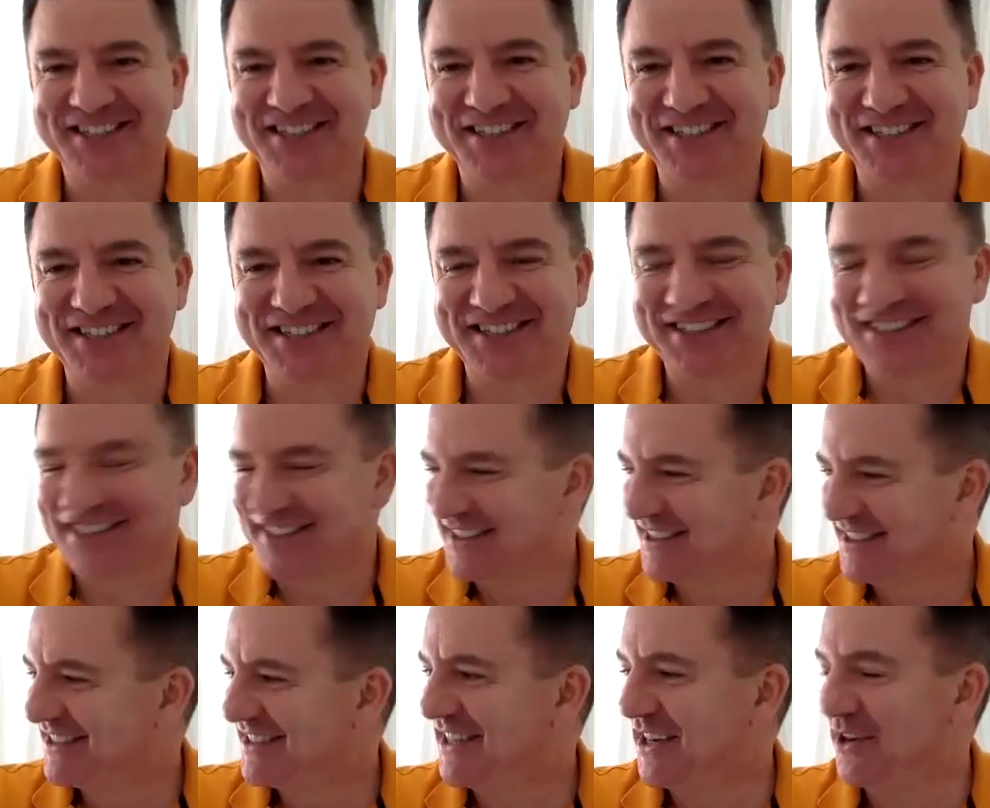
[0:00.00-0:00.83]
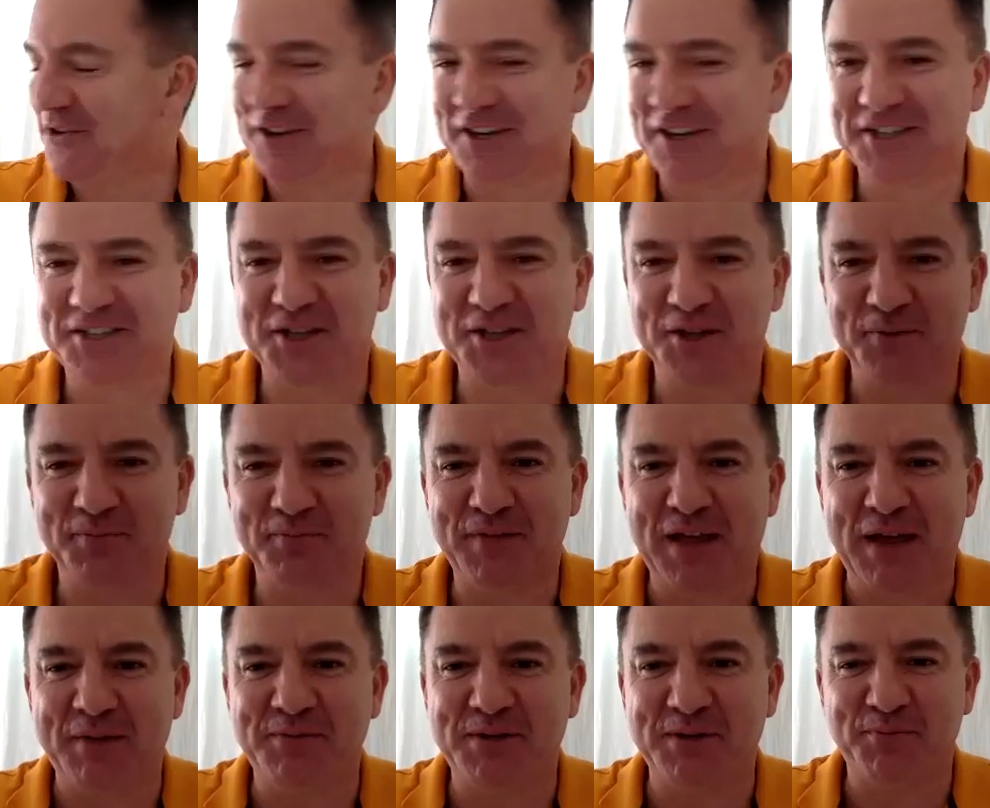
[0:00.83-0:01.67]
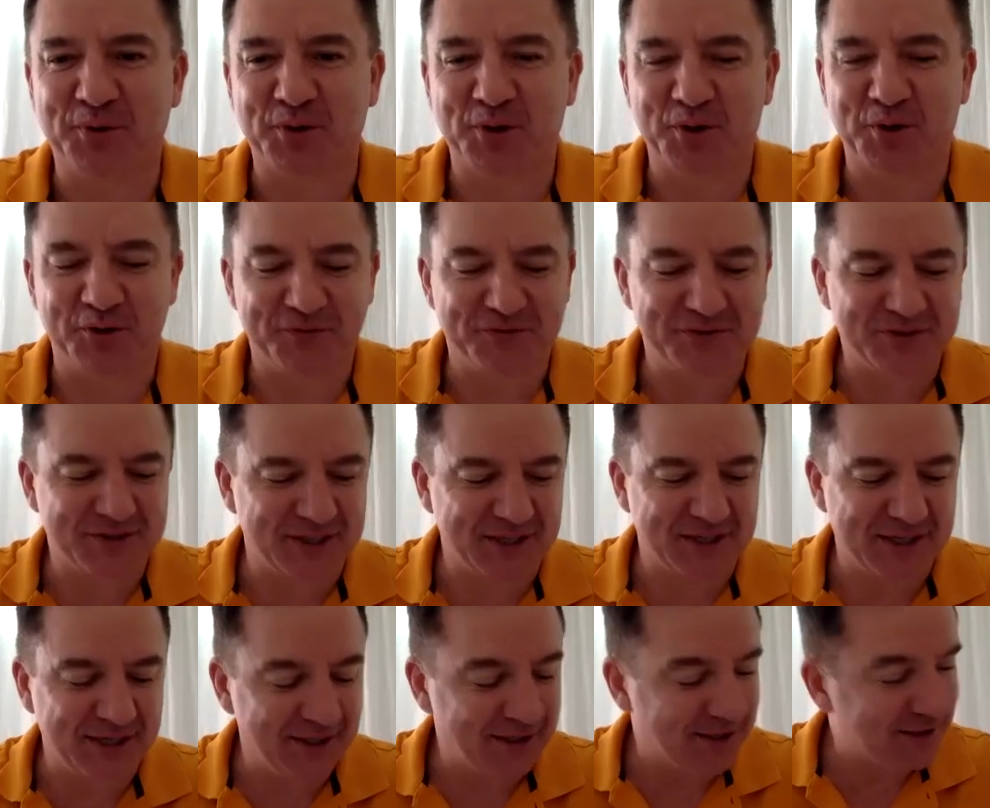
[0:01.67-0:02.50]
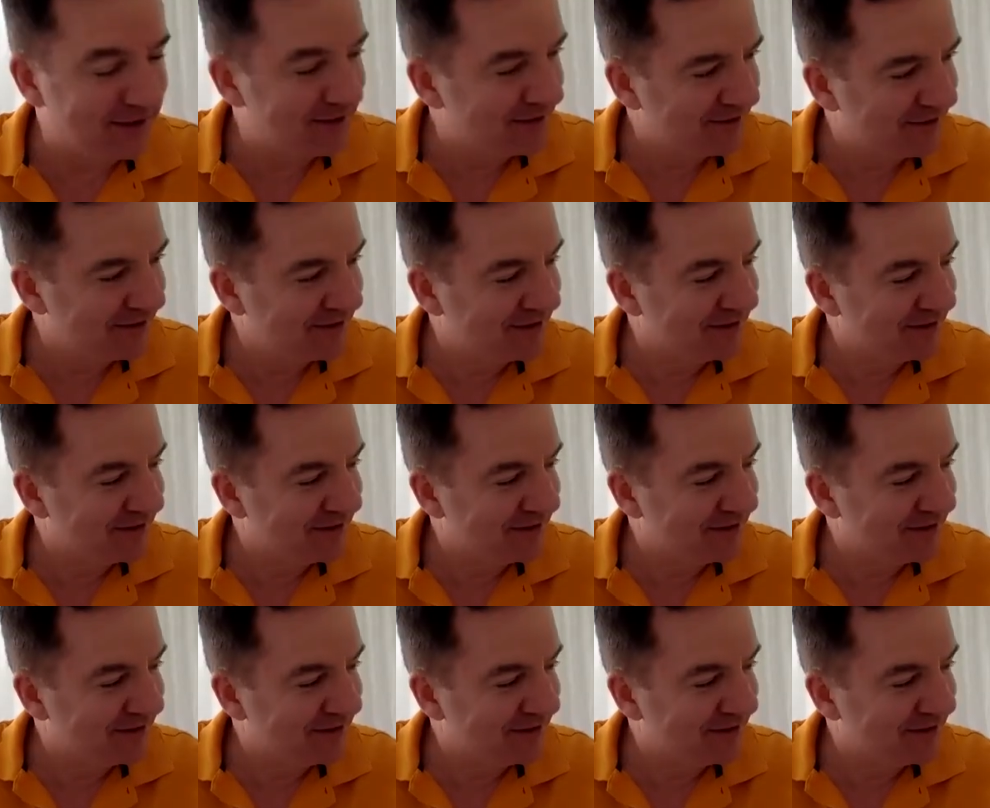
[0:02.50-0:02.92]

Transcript: uh staring into the empty yeah. bottle of tequila